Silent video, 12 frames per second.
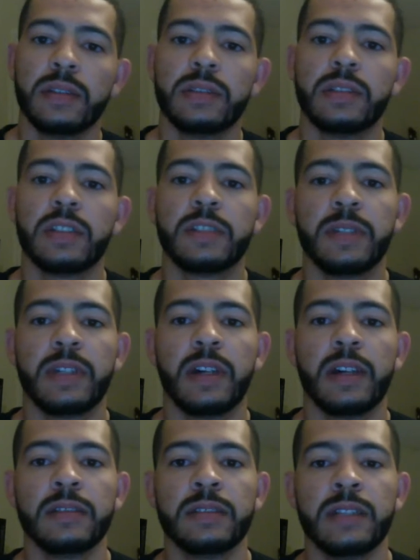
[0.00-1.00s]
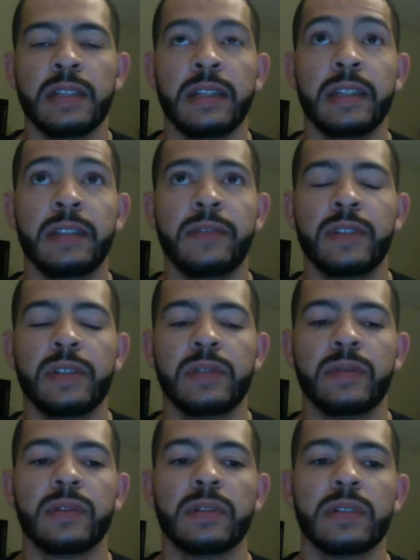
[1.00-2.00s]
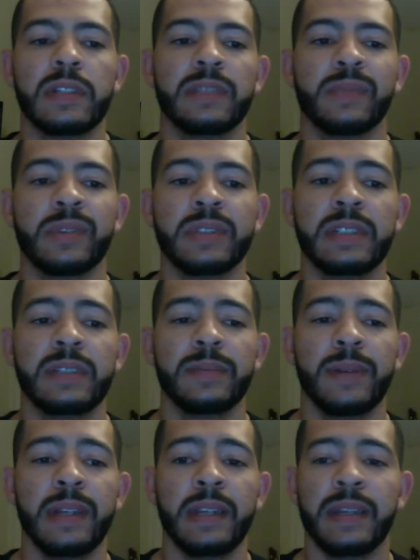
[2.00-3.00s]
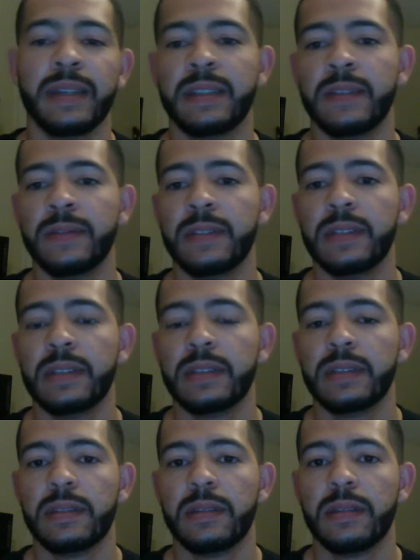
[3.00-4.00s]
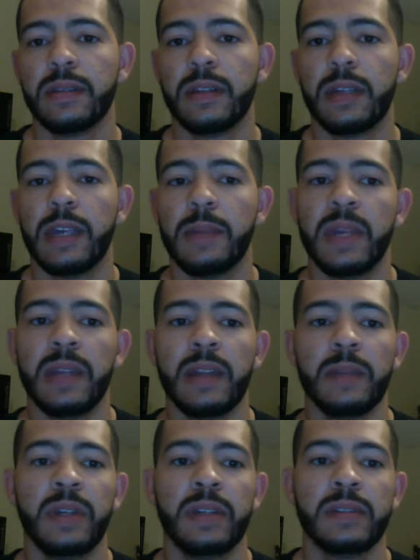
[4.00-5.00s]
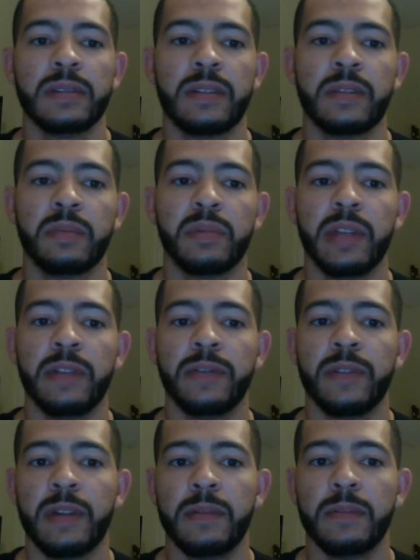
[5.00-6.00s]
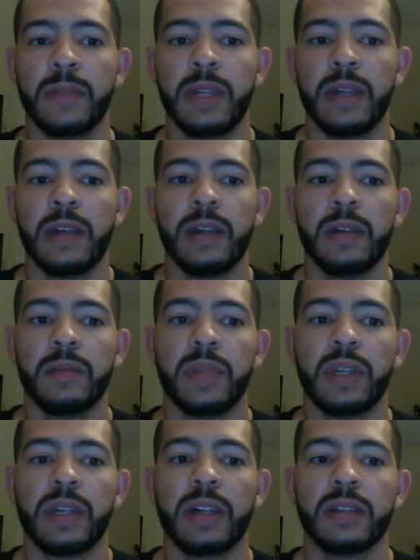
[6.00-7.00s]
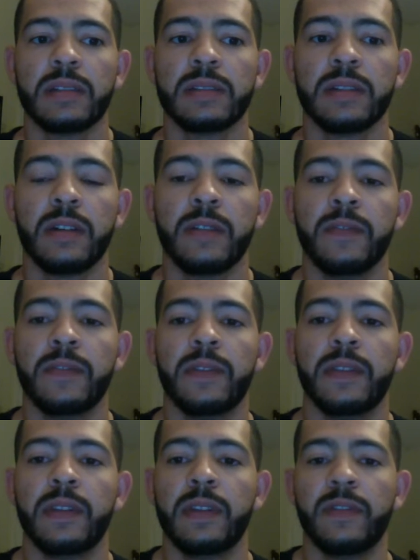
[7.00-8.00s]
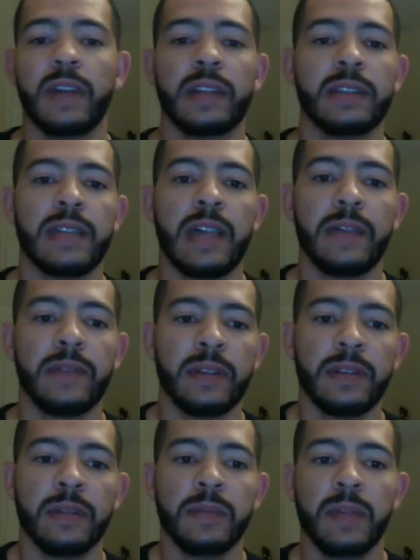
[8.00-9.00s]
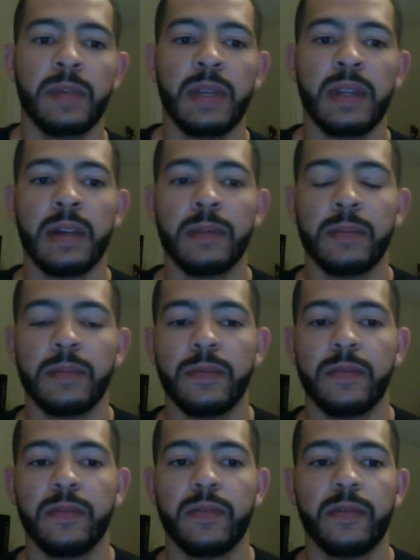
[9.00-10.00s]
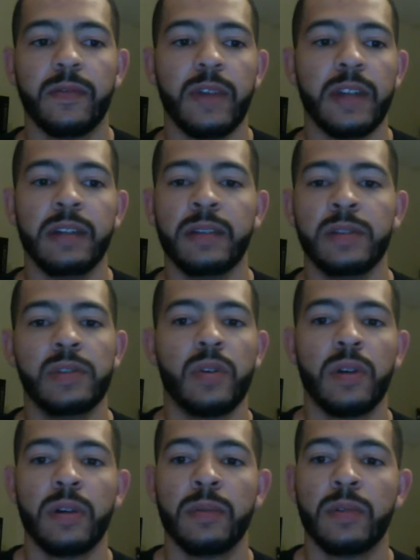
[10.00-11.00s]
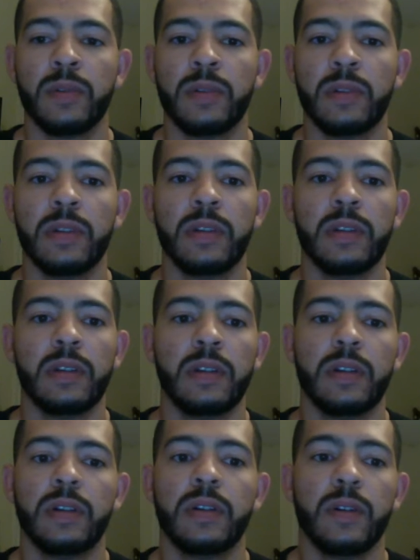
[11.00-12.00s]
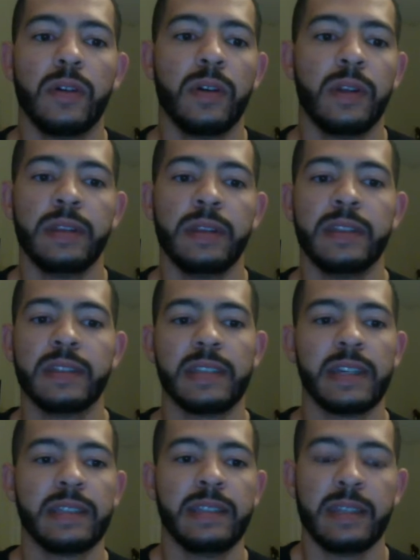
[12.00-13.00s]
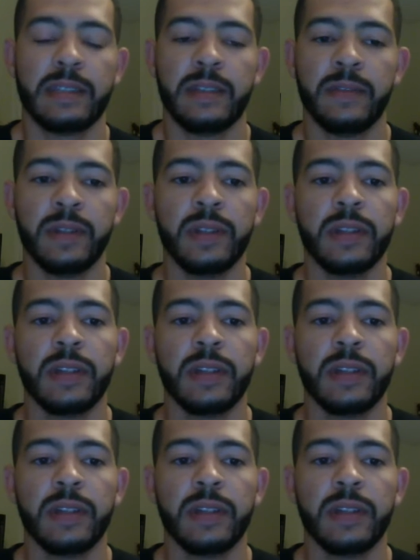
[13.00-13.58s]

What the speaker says: Just because an individual is participating in an activity, it may not be considered play for them because of the effect it's having on them. They may not find it enjoyable or dislike the activity.